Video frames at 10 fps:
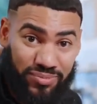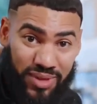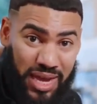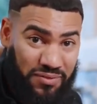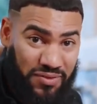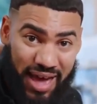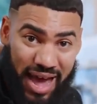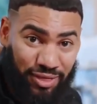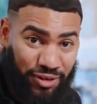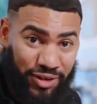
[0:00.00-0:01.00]
And if you've
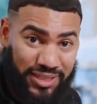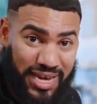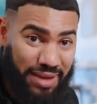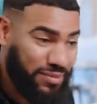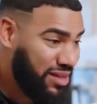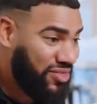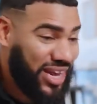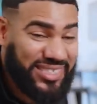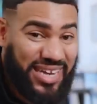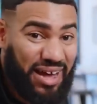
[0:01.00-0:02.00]
had learning time that
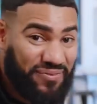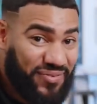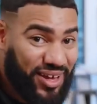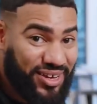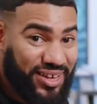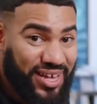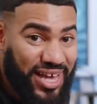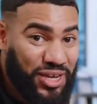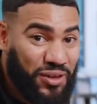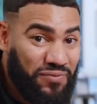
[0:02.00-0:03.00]
is not fun
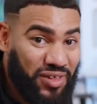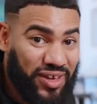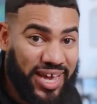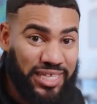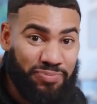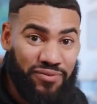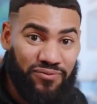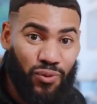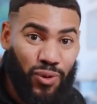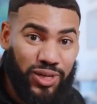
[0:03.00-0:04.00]
and you feel like it's been
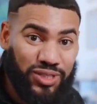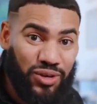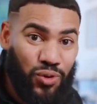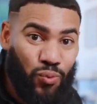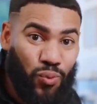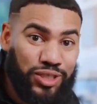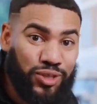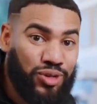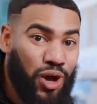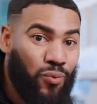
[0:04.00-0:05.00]
forced, once
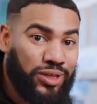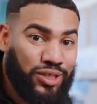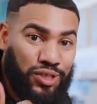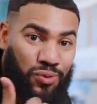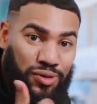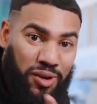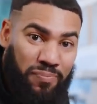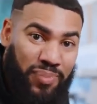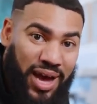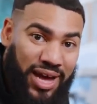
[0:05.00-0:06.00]
you know what to do with your
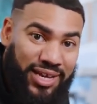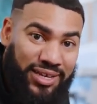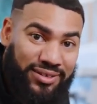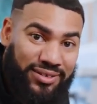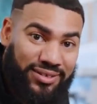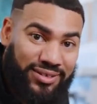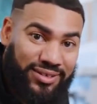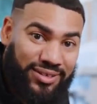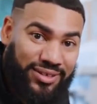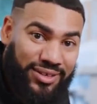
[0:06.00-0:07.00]
body,
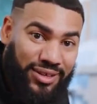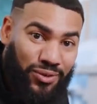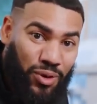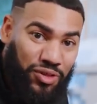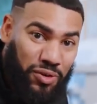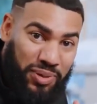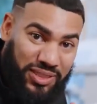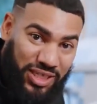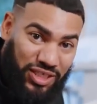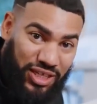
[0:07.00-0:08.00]
with your
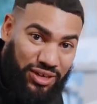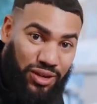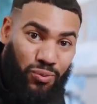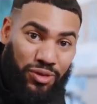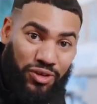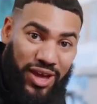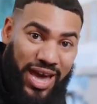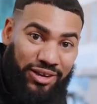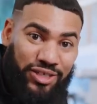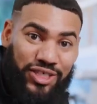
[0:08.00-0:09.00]
position, with your
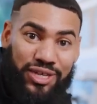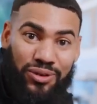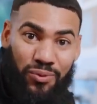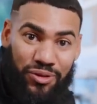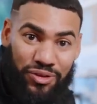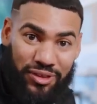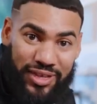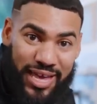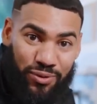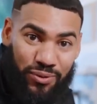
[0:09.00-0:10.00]
energy, with your
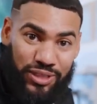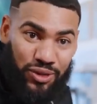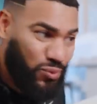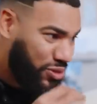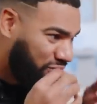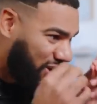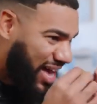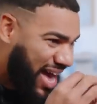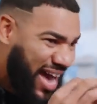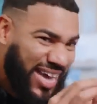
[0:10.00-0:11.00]
language, with your
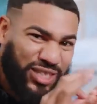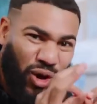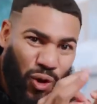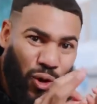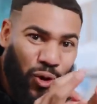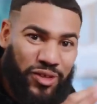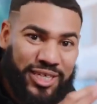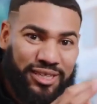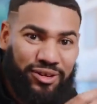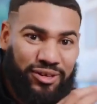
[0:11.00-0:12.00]
eyes, all
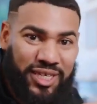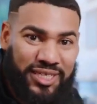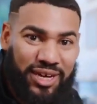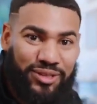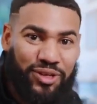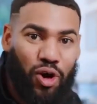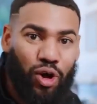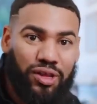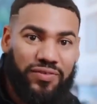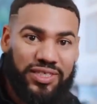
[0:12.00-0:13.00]
these little details,
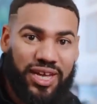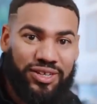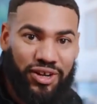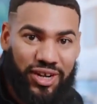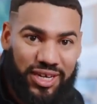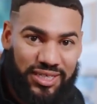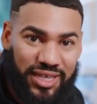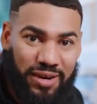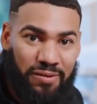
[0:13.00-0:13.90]
all of a sudden you're going to see